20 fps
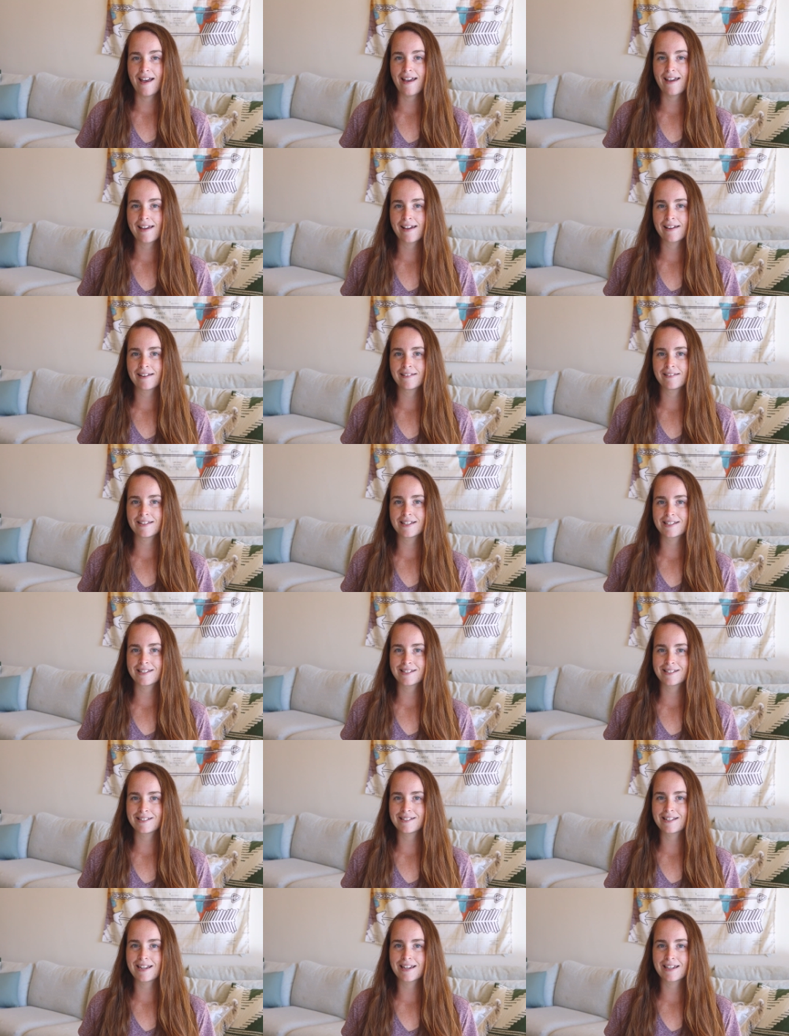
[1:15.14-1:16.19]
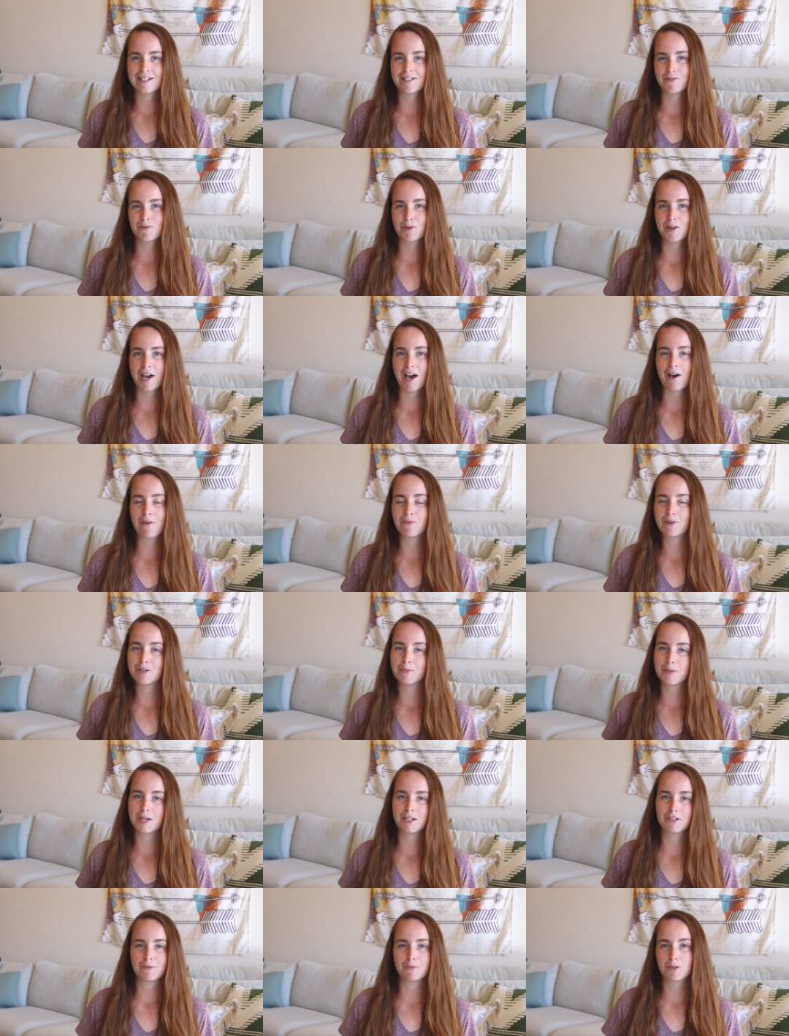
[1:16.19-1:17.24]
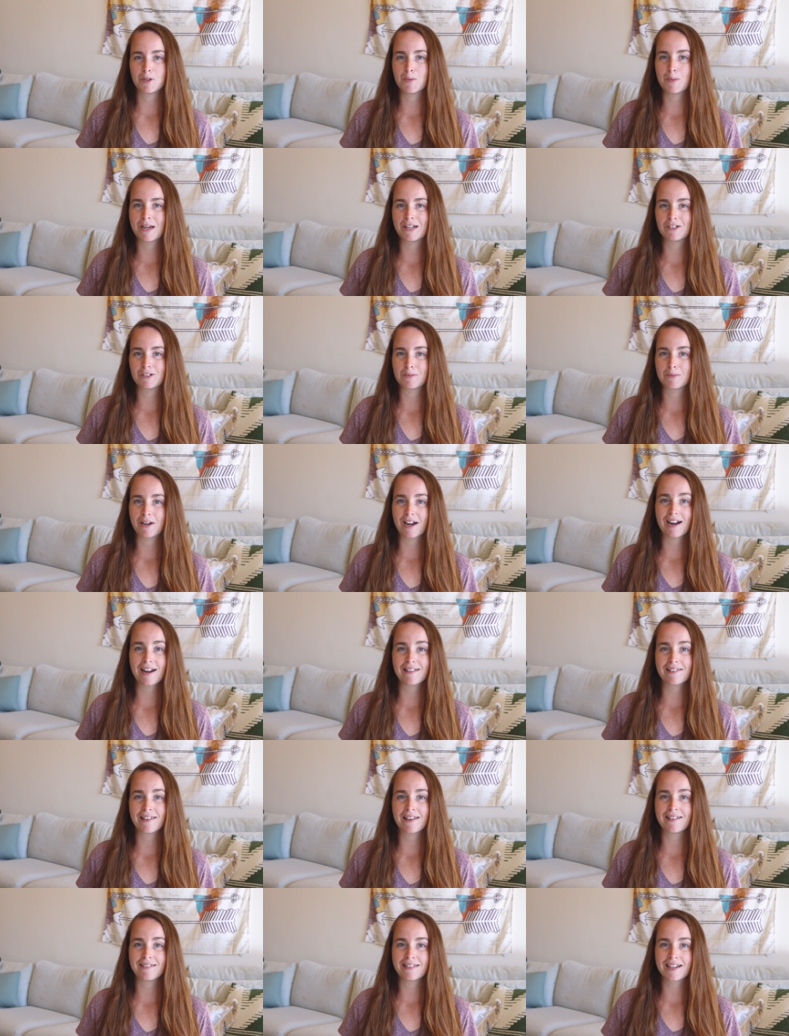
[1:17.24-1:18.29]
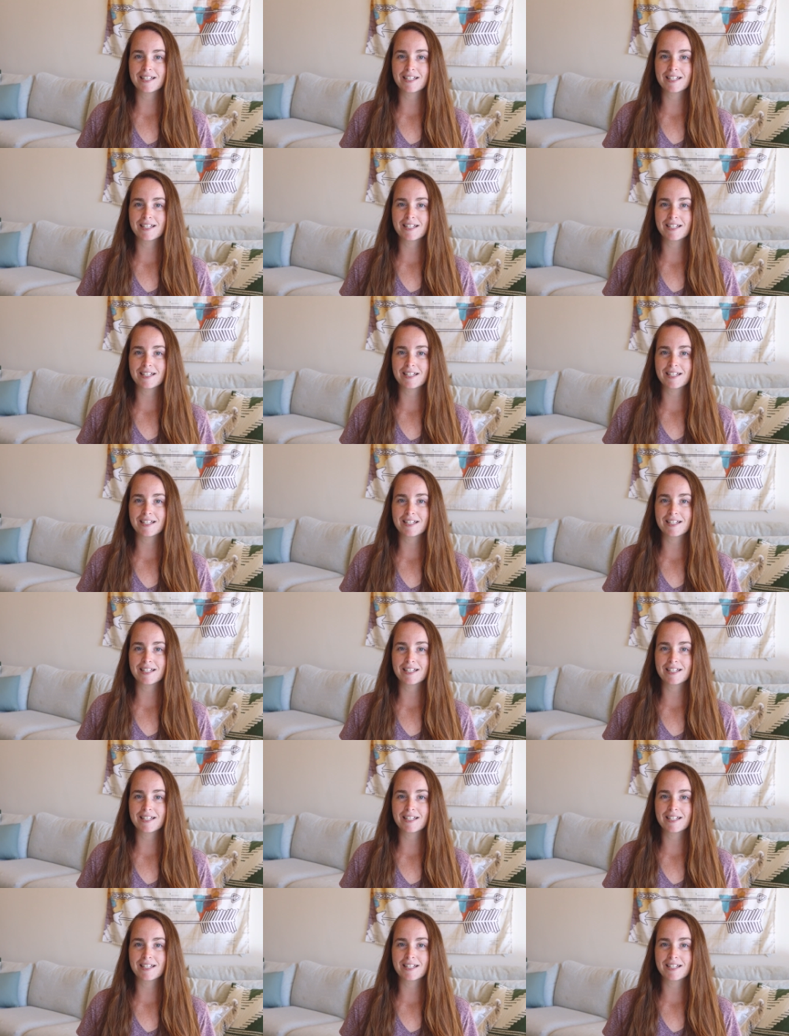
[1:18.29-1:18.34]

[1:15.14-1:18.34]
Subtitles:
And this doesn't take into account one bedroom, two bedroom, or anything.